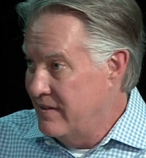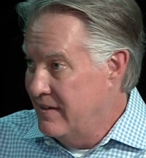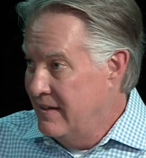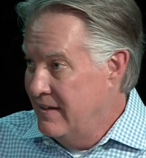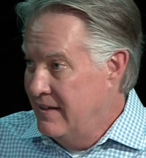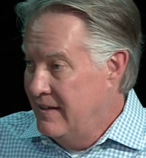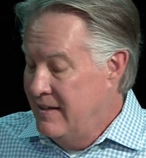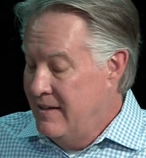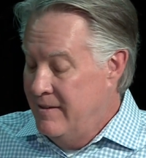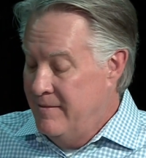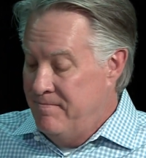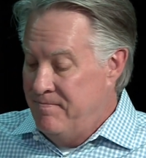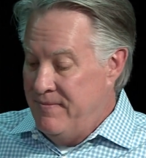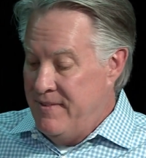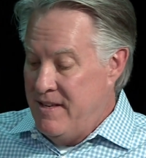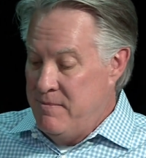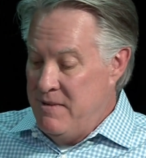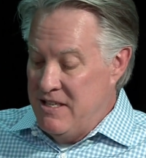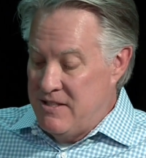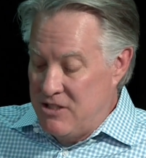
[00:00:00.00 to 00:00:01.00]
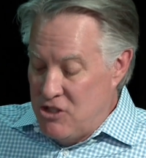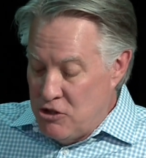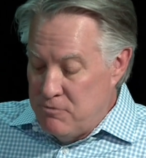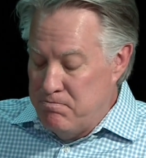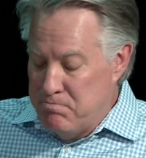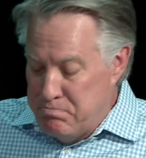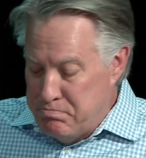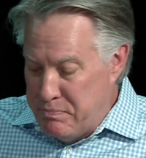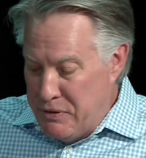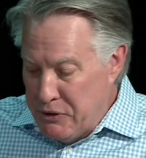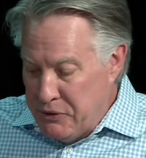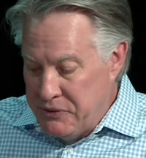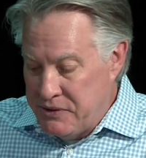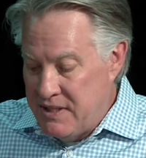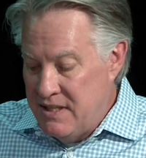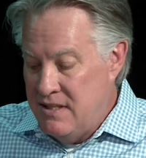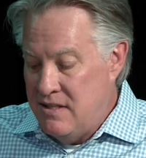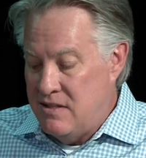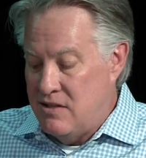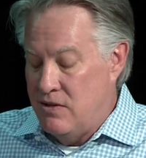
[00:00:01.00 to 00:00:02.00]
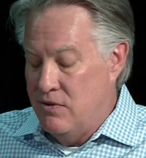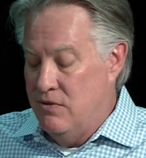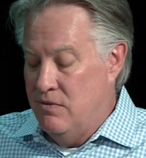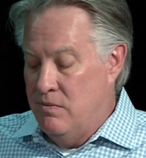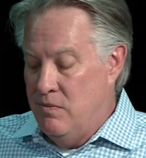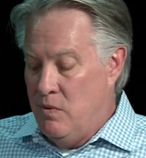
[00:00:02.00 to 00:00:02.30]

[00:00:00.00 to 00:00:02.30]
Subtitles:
I mean, it's just built into them.